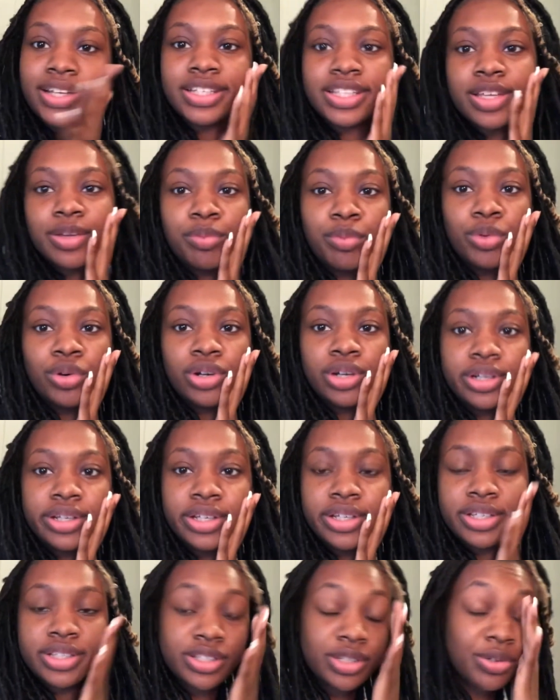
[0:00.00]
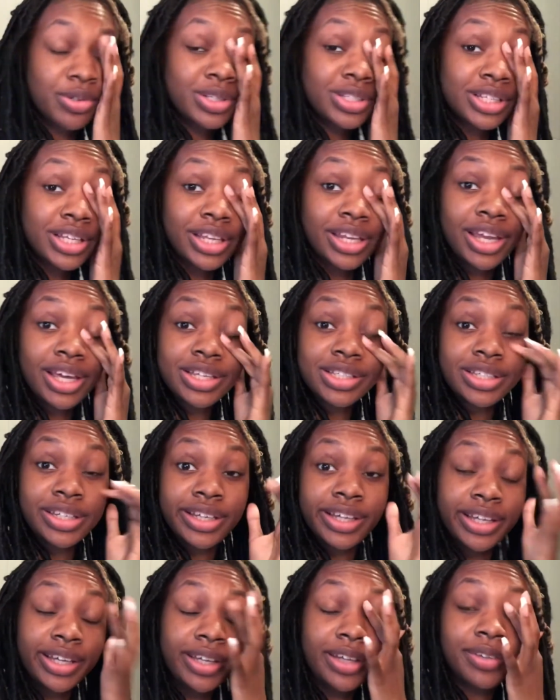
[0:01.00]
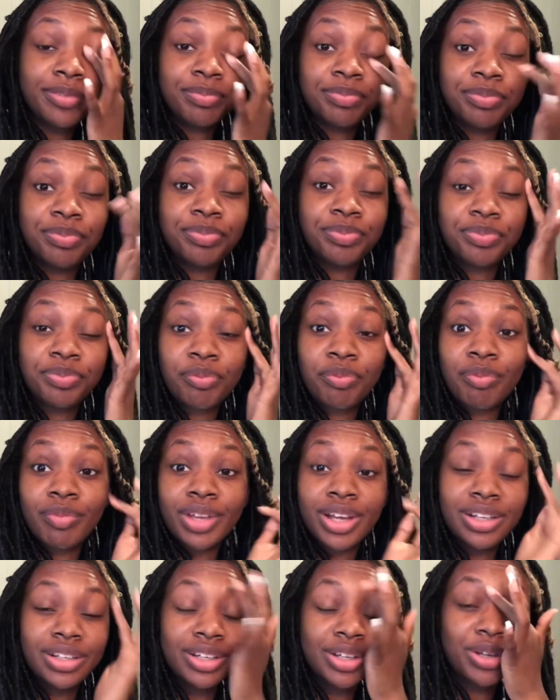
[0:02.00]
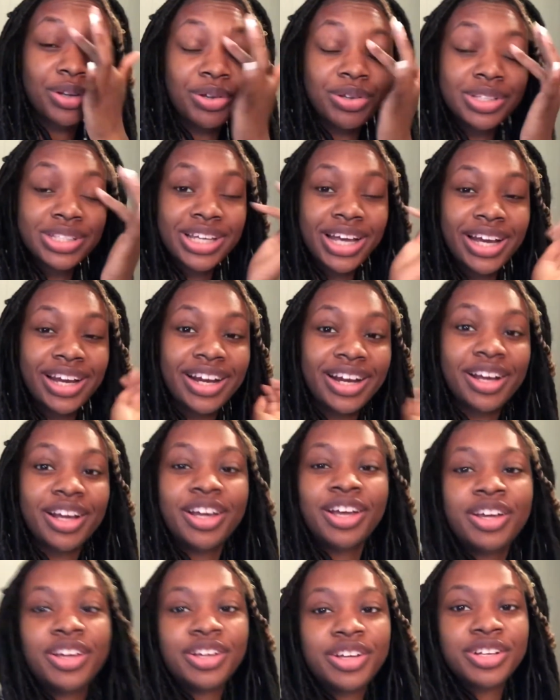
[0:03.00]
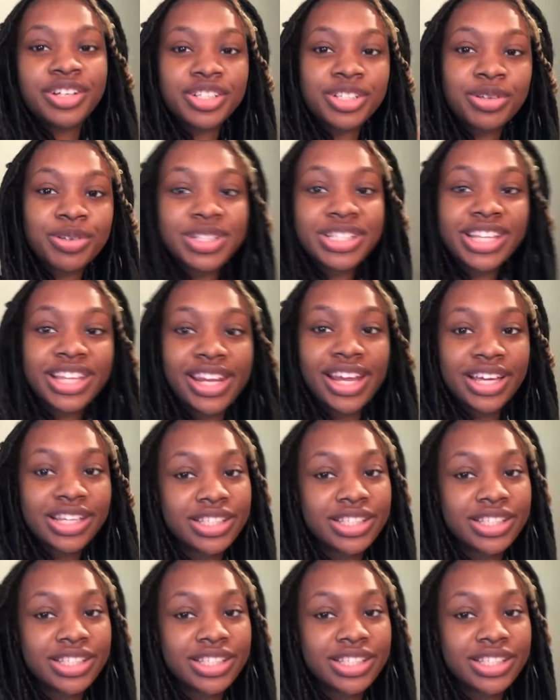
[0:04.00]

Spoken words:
good morning. So it's the next day. I look a little tired. So it's the next